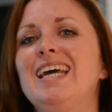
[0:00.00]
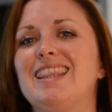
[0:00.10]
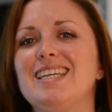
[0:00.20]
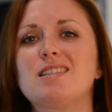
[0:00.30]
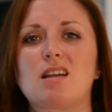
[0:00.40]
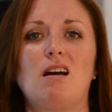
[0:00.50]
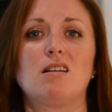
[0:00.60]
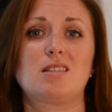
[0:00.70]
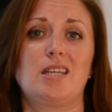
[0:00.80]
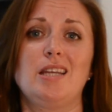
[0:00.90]
this
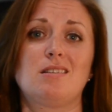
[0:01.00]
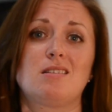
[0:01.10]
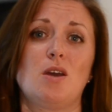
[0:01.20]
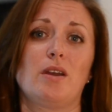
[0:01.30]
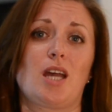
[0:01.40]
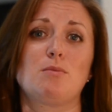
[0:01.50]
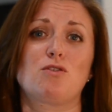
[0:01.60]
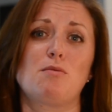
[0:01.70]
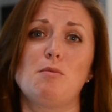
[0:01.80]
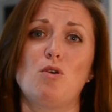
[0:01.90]
glass tastes as though it comes
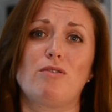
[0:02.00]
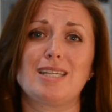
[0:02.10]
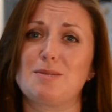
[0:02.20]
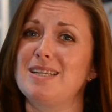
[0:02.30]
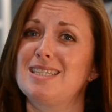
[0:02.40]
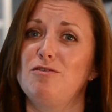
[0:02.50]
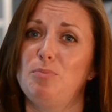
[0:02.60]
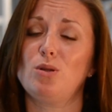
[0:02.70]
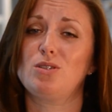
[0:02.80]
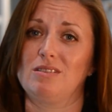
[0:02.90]
from a more expensive
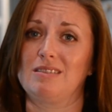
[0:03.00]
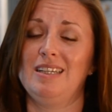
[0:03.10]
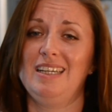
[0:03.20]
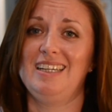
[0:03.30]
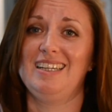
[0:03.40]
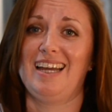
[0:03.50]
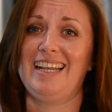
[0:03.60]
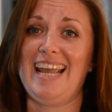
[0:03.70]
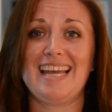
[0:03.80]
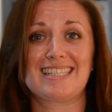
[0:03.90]
bottle, and
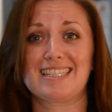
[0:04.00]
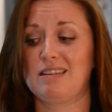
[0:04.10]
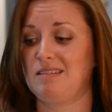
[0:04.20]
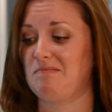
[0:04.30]
yet